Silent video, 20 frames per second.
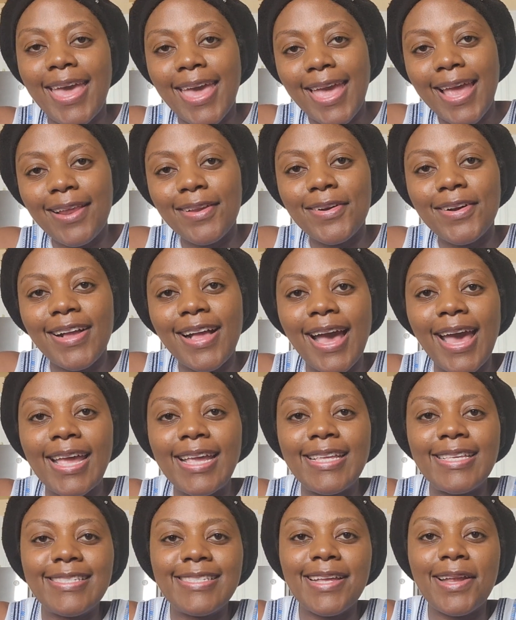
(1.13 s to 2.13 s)
Hello
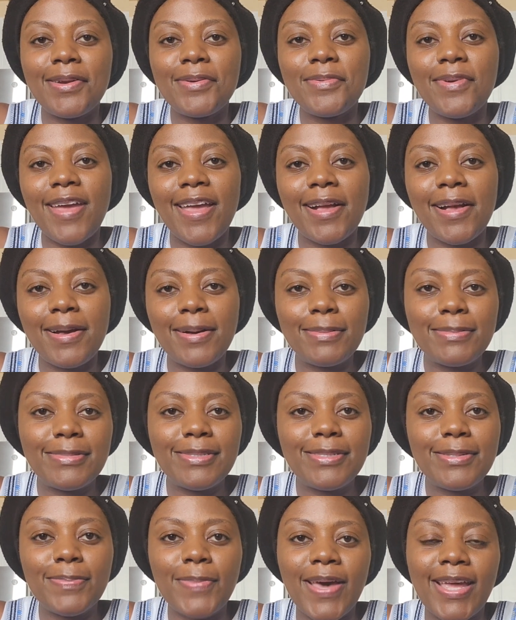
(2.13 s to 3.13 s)
guys, and welcome
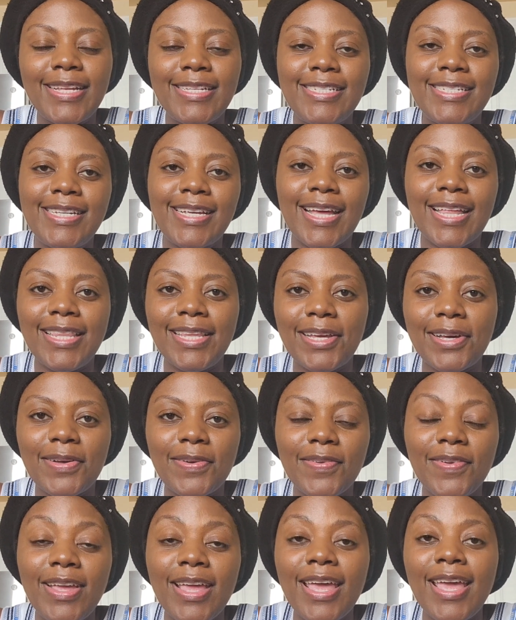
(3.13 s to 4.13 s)
to my channel.